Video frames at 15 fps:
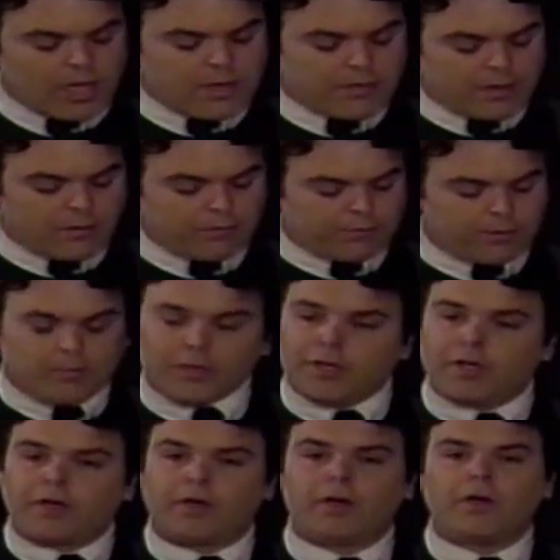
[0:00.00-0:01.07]
then from
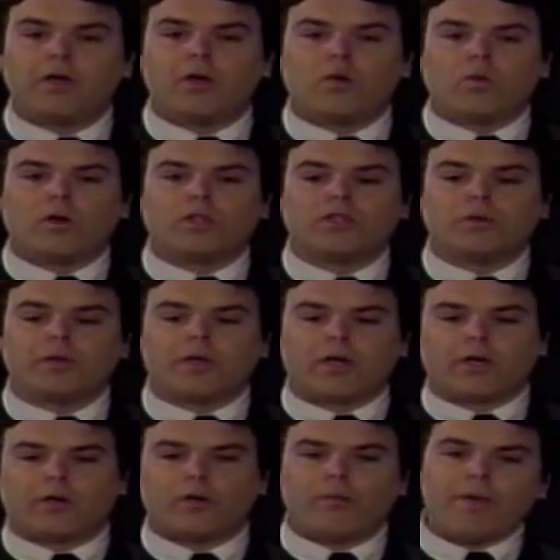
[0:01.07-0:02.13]
here we're doing
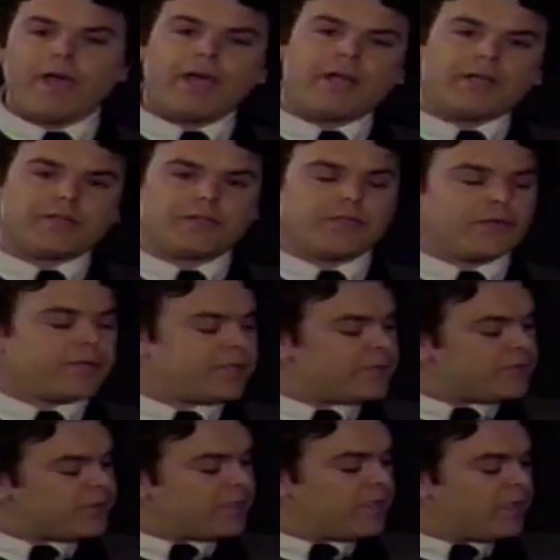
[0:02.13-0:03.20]
our chromatic
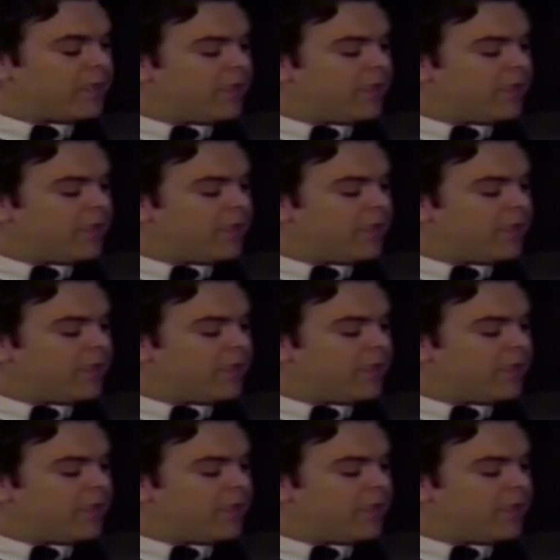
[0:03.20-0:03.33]
series.